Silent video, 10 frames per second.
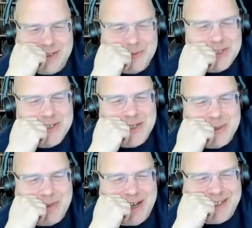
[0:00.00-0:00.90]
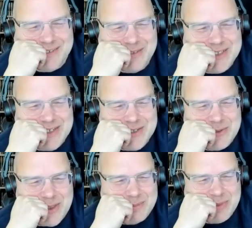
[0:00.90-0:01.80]
So what's yeah. on your mind? What's, as
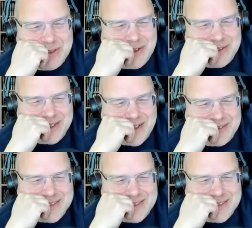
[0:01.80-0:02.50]
you think, put it all together.